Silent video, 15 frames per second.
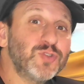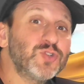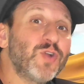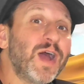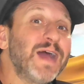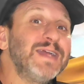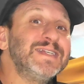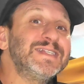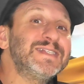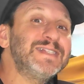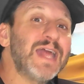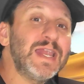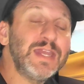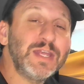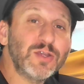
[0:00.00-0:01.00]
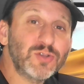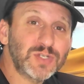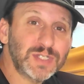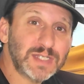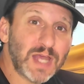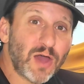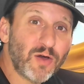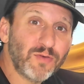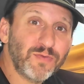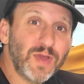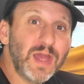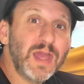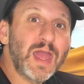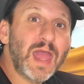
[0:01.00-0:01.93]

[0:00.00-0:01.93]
Try sending yourself